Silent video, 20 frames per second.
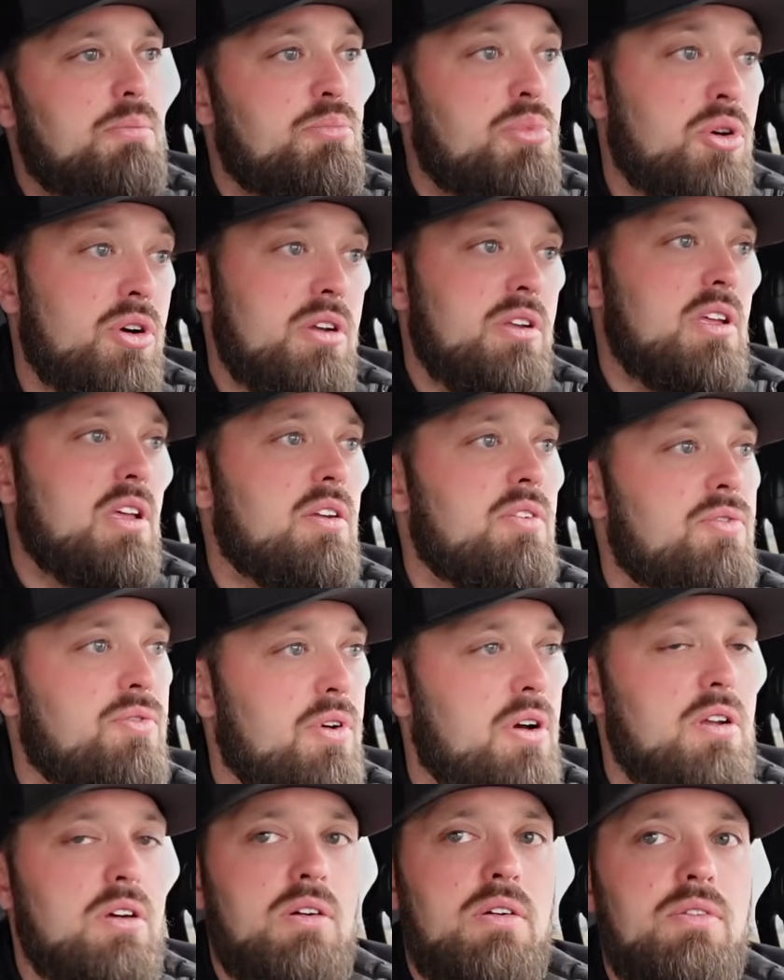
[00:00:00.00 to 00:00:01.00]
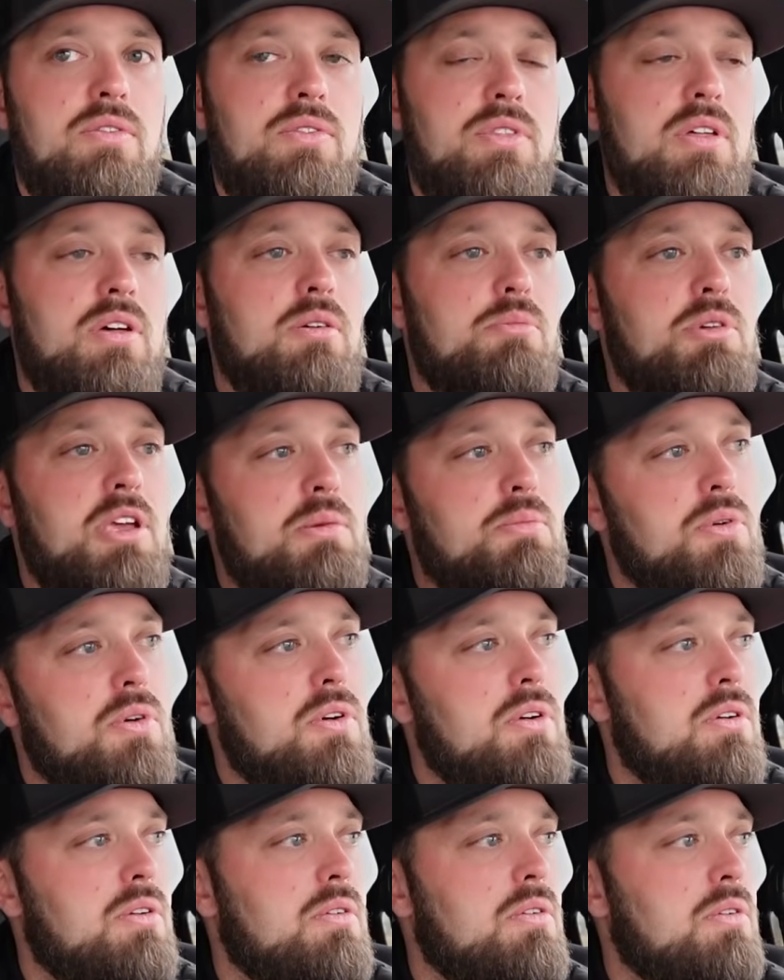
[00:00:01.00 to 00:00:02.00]
put in front of the people
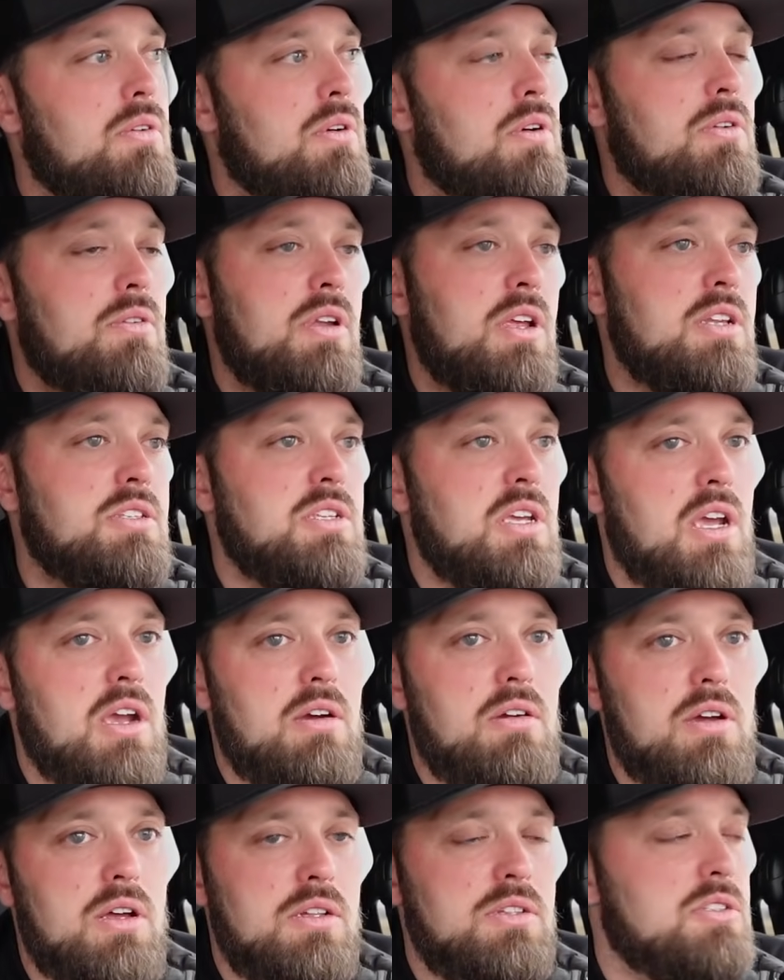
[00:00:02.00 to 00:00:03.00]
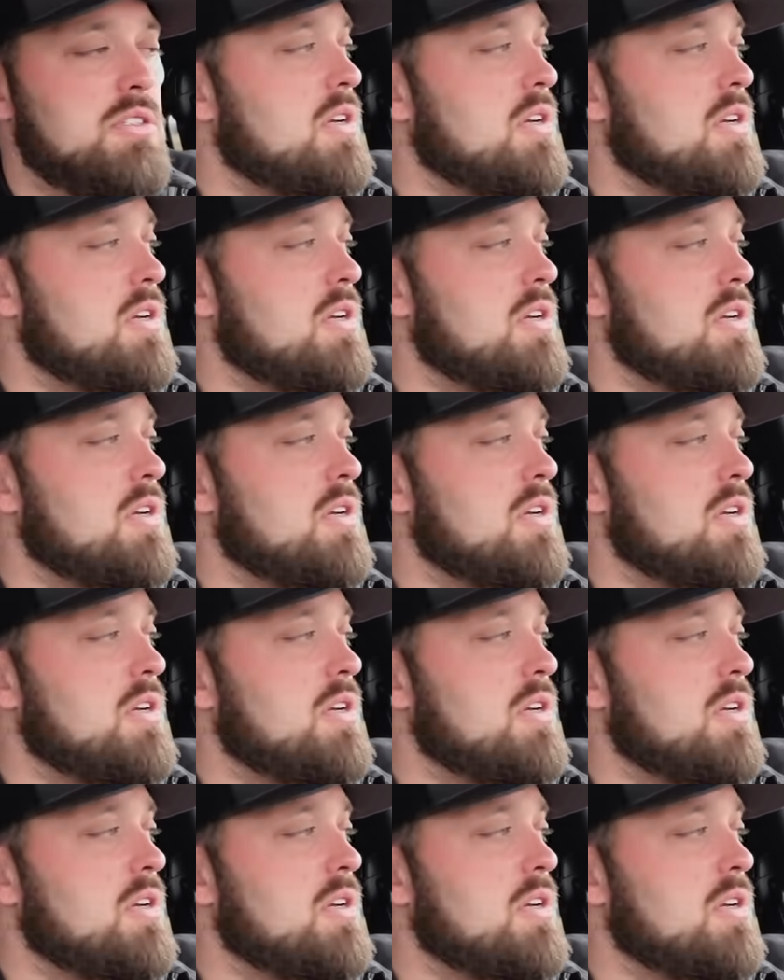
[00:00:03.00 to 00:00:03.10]
who need to hear it.